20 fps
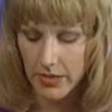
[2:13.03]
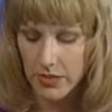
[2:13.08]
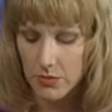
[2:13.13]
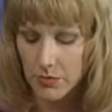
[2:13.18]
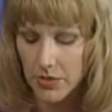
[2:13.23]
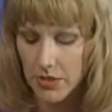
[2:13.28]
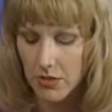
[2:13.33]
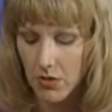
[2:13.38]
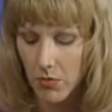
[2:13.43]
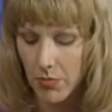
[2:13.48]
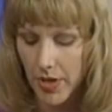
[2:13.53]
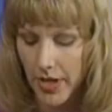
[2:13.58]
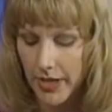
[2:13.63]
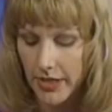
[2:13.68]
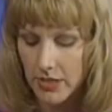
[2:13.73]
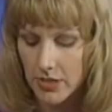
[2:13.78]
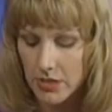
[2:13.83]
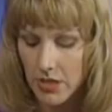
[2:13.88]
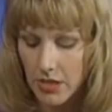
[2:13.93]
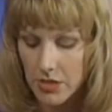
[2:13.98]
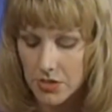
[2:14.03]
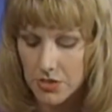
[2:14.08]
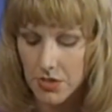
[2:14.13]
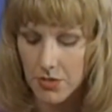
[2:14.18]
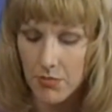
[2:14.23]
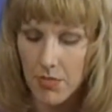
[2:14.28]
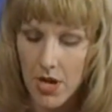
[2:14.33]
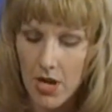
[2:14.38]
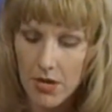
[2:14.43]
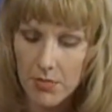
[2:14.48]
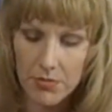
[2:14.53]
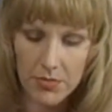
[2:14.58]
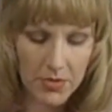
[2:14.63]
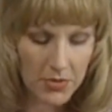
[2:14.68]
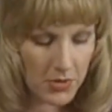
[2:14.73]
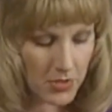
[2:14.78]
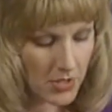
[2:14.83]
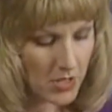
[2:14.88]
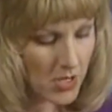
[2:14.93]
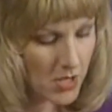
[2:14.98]
it, because we can go back and touch them up
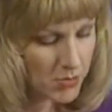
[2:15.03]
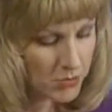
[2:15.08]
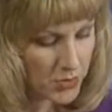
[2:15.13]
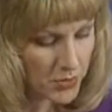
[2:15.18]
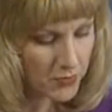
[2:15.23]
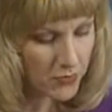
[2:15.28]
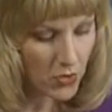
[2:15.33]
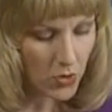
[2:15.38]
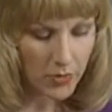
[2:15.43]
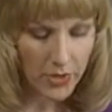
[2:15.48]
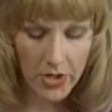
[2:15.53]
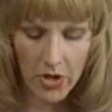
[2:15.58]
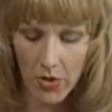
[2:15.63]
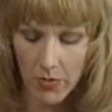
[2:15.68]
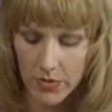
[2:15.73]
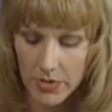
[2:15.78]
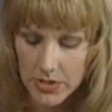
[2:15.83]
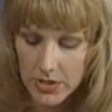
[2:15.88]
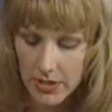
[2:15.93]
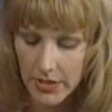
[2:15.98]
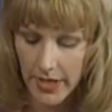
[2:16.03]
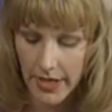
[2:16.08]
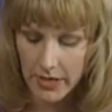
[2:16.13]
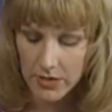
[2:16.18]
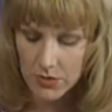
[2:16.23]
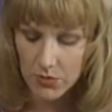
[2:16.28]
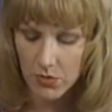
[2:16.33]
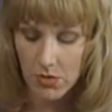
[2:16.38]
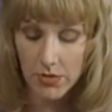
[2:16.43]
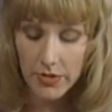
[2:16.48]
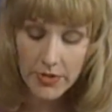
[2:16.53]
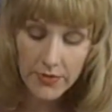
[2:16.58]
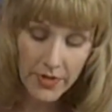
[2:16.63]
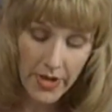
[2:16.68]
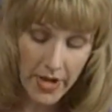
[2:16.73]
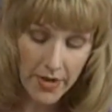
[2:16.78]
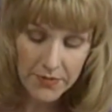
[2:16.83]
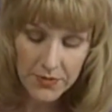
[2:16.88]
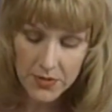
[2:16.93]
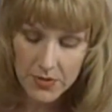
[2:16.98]
before we go into the actual, or even
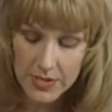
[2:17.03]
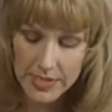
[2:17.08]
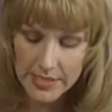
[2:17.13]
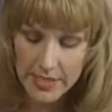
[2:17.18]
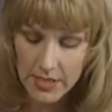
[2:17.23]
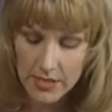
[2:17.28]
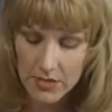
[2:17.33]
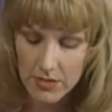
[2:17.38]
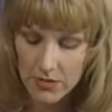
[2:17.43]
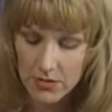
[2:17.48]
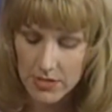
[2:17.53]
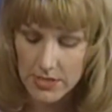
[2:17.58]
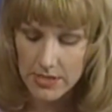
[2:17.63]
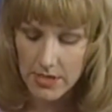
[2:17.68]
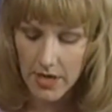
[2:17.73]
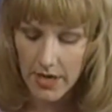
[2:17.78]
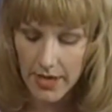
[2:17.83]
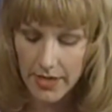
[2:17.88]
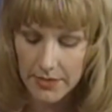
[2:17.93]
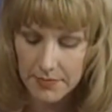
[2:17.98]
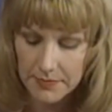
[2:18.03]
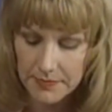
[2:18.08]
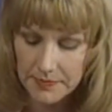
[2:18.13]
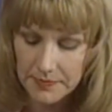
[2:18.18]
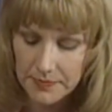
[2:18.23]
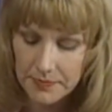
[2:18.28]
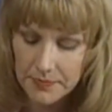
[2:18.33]
after the stencil design.